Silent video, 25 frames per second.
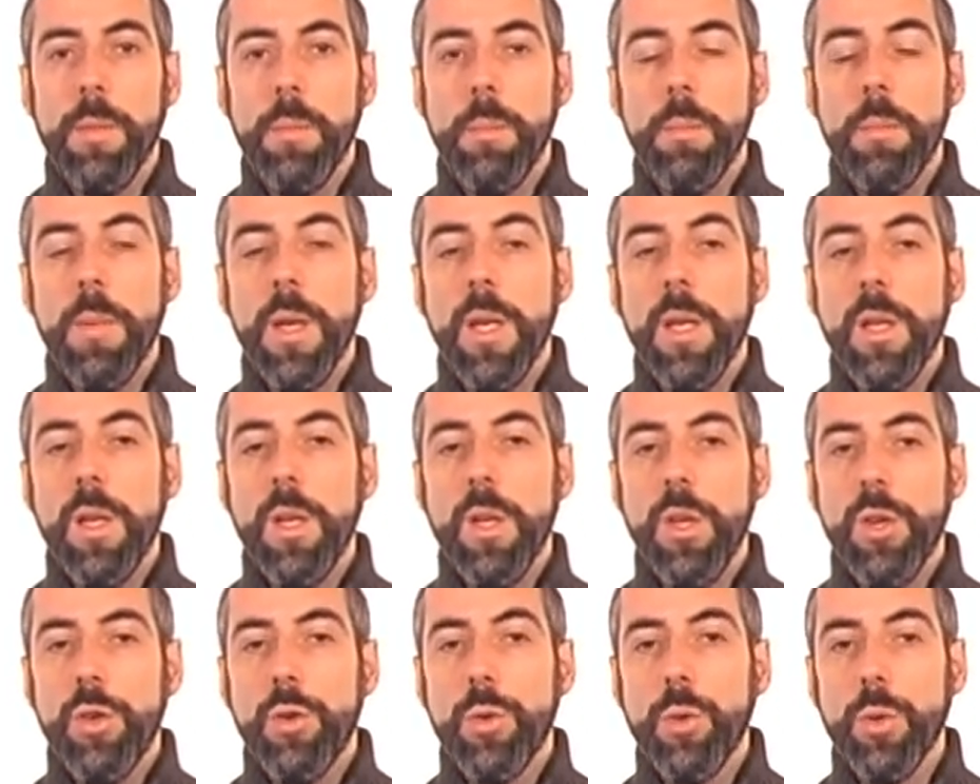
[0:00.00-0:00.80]
many
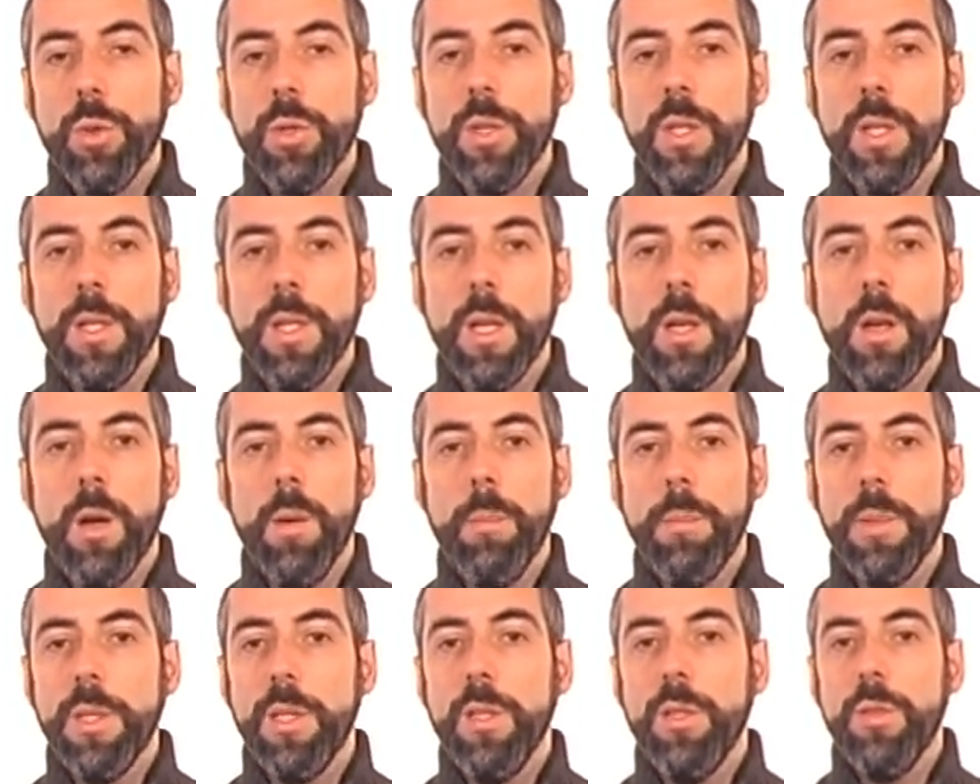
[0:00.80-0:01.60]
issues in the
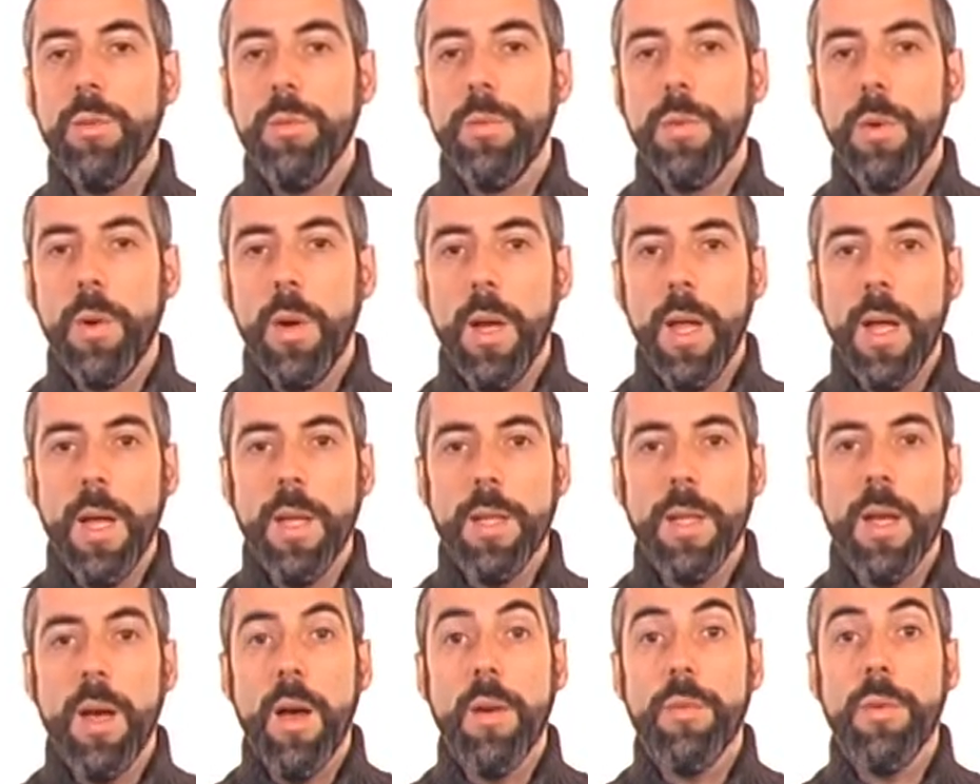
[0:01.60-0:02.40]
competition for
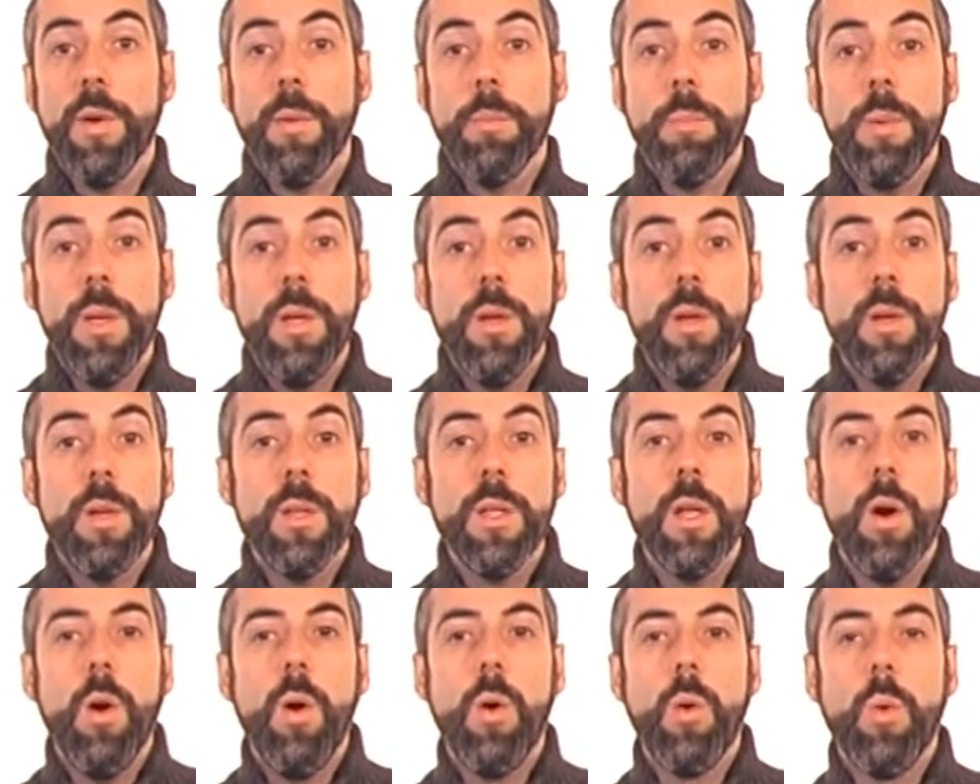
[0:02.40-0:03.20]
land have appeared
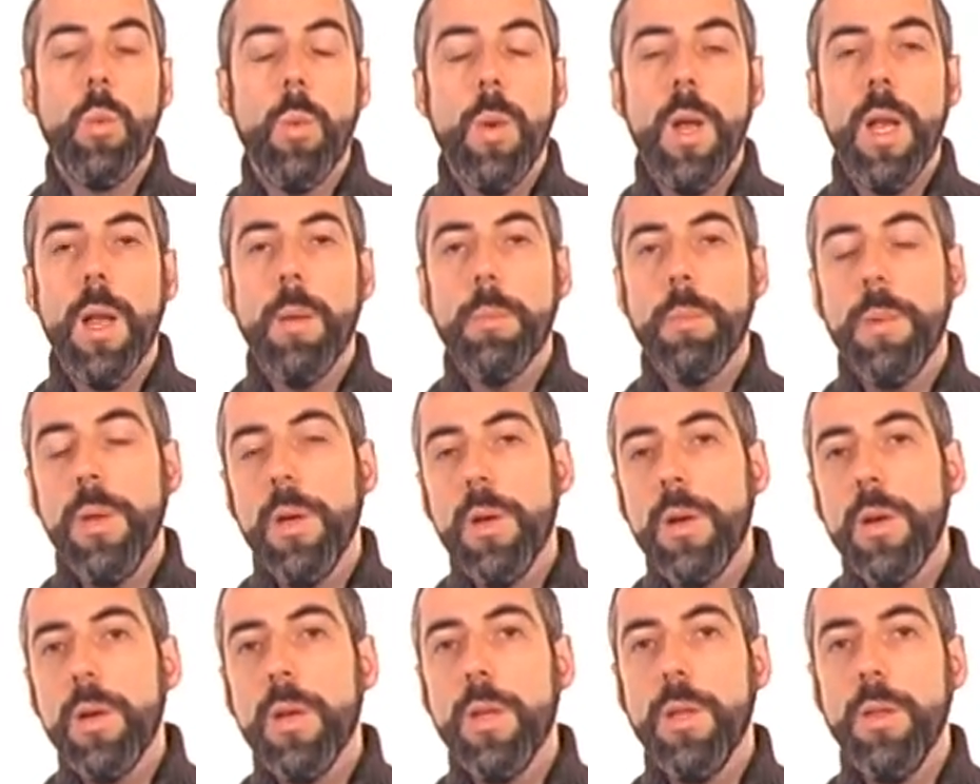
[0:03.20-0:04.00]
or will
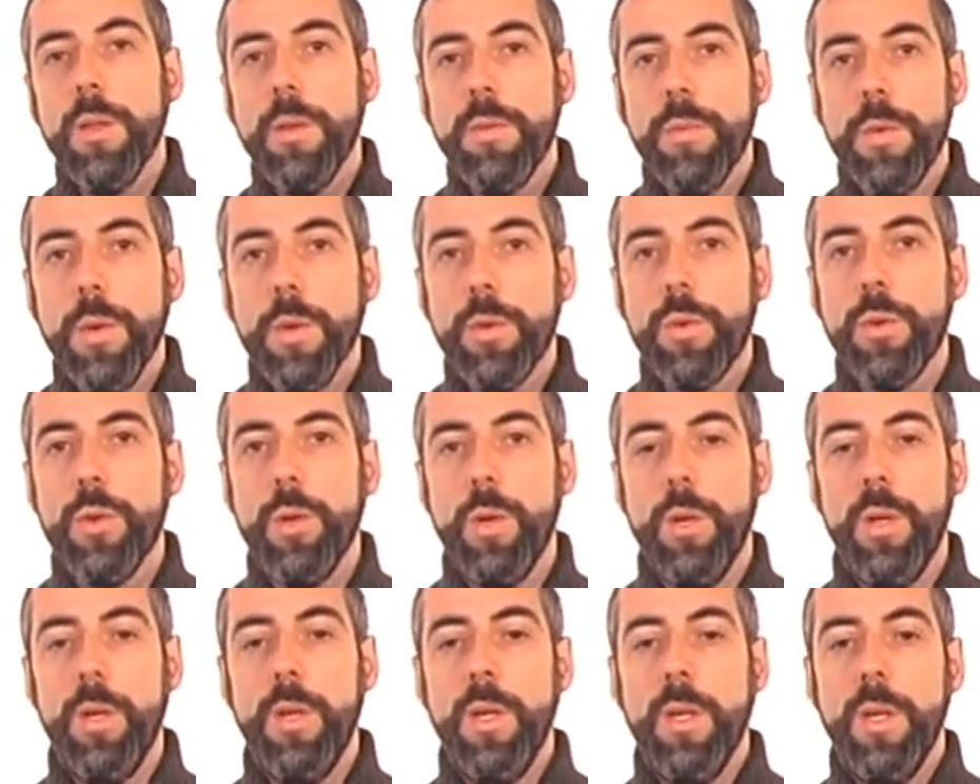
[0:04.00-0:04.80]
appear in the
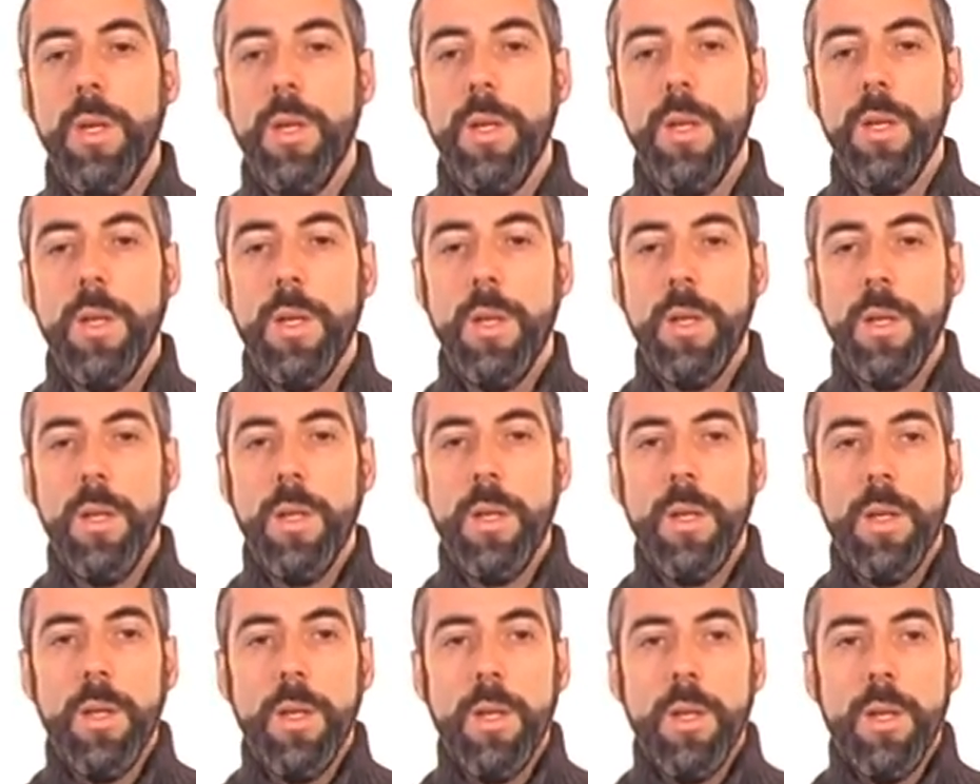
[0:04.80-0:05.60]
future.
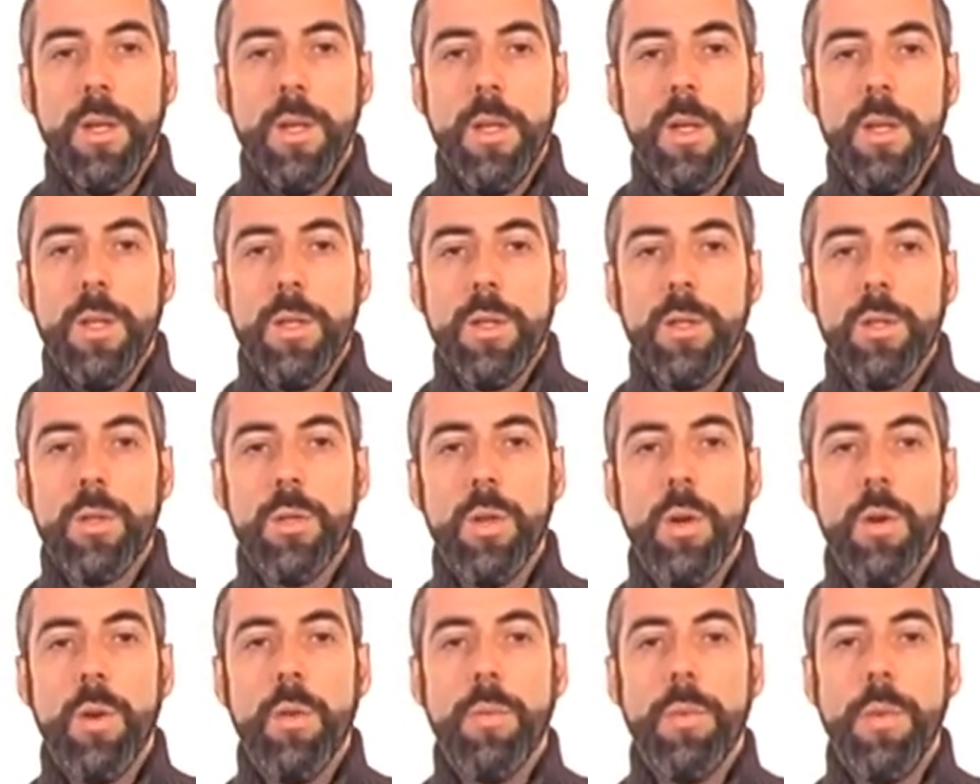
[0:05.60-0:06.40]

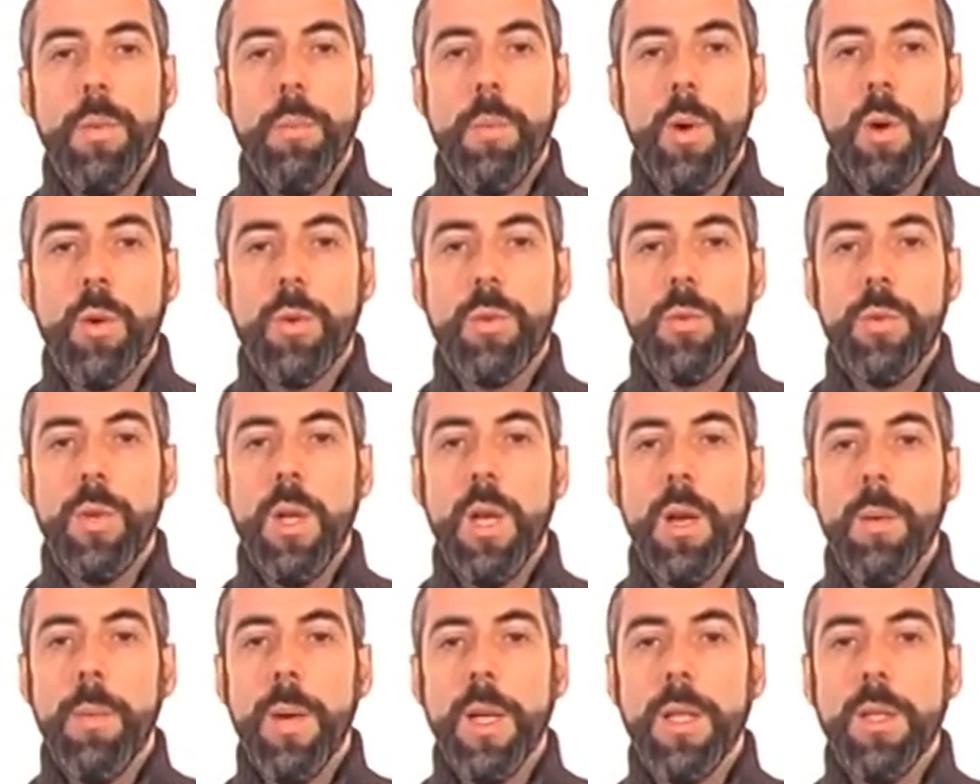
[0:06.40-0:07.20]
Some of the most
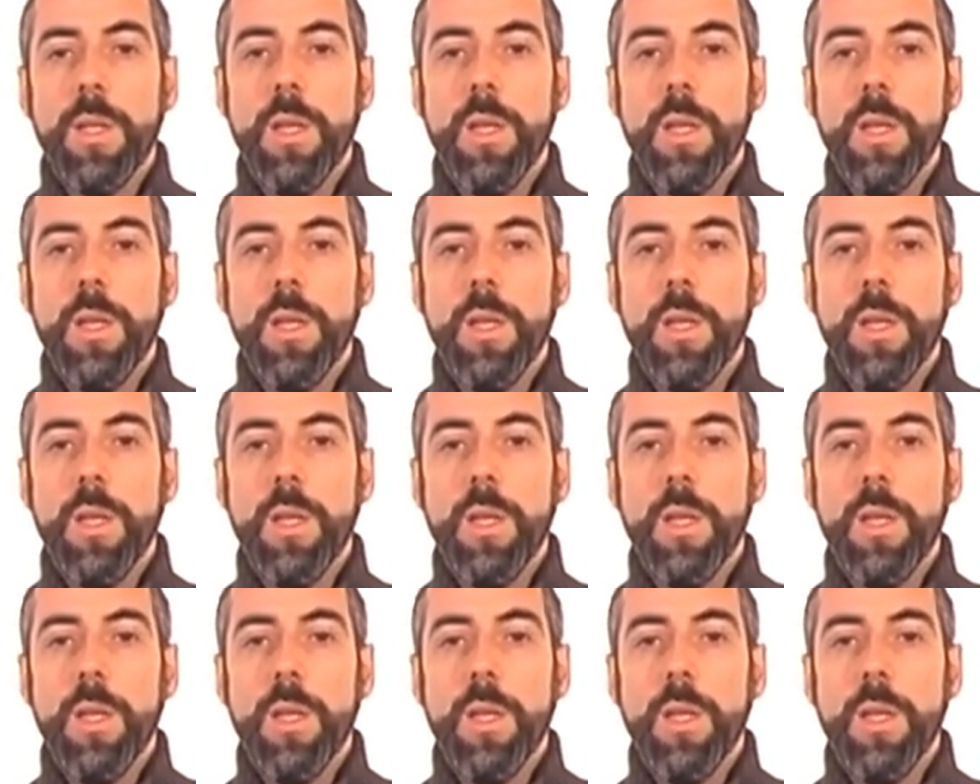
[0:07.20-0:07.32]
relevant